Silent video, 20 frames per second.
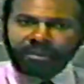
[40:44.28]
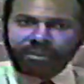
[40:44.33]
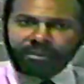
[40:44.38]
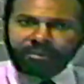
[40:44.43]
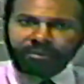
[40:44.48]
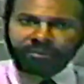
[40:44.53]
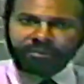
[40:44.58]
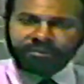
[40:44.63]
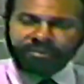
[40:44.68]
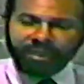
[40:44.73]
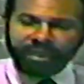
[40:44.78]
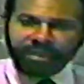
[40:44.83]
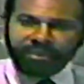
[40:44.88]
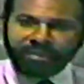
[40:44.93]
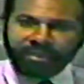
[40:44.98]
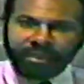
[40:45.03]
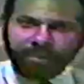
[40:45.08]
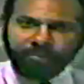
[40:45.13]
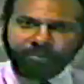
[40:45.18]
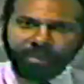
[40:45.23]
you take
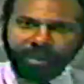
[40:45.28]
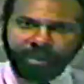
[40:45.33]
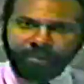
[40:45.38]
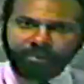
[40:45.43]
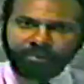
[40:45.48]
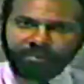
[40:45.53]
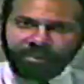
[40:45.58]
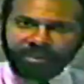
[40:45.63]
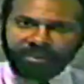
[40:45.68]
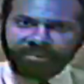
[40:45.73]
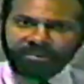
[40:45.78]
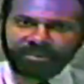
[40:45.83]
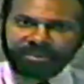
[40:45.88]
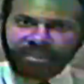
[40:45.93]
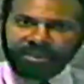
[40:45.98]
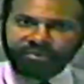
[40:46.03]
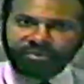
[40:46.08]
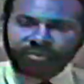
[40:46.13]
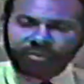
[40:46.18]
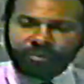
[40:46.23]
that probability
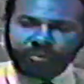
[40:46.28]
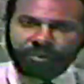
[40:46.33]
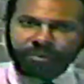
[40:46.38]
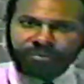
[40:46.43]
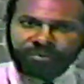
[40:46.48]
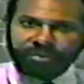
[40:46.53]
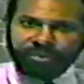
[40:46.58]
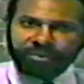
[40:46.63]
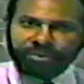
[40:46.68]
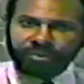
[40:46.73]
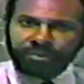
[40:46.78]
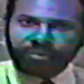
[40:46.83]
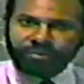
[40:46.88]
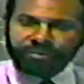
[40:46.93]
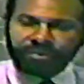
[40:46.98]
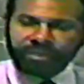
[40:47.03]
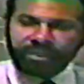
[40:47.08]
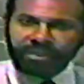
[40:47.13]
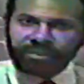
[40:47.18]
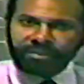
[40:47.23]
that you're going to use to
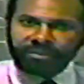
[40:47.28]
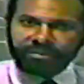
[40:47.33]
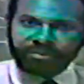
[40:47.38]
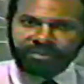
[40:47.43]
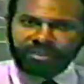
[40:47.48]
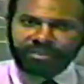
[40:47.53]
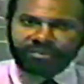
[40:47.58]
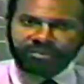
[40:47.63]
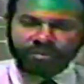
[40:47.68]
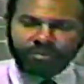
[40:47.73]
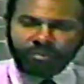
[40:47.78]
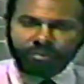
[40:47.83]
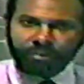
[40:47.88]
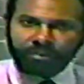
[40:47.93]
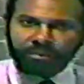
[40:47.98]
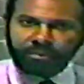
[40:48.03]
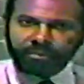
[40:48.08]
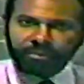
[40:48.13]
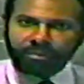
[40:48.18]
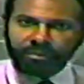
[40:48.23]
get the z-score,
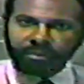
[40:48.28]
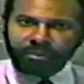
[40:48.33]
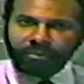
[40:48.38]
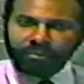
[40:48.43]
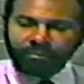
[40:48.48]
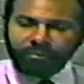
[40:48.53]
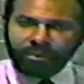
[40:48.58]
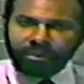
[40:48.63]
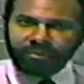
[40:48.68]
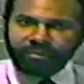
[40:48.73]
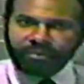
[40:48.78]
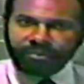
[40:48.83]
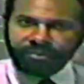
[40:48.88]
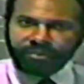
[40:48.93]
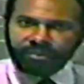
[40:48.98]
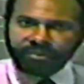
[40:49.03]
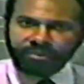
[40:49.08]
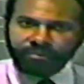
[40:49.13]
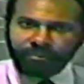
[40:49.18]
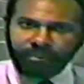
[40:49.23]
whether it's
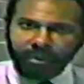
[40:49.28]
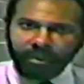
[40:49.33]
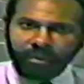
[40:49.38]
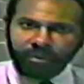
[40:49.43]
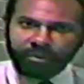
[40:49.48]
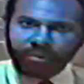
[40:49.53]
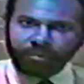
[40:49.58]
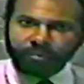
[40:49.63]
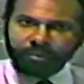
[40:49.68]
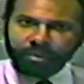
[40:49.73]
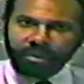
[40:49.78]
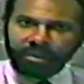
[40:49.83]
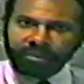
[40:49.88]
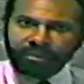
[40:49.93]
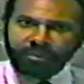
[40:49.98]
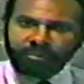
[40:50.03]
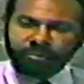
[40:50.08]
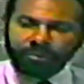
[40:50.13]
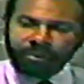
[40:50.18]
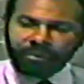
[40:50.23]
the smaller one or
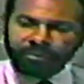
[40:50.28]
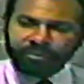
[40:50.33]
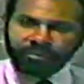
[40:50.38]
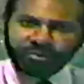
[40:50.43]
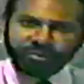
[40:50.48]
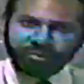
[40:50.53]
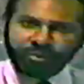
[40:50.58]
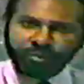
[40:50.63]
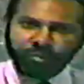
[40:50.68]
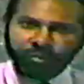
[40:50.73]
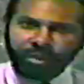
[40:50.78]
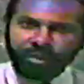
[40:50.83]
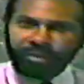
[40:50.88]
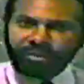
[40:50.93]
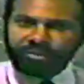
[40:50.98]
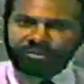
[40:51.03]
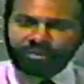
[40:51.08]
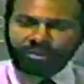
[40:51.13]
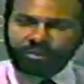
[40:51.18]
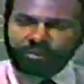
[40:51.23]
whether it's the one
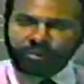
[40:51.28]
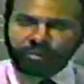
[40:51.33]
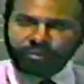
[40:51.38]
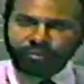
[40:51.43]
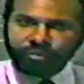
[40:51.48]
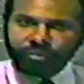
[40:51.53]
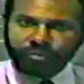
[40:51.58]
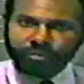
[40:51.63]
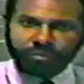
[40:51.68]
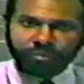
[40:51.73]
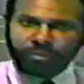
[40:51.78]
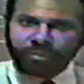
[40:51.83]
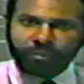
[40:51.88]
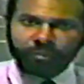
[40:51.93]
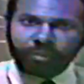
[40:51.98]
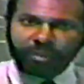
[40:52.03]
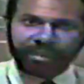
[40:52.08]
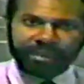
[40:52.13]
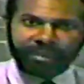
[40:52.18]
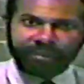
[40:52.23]
that's the closer to or
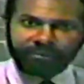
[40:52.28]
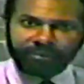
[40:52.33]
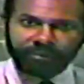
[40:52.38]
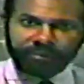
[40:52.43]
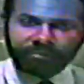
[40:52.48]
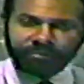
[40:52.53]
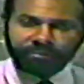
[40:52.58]
whatever,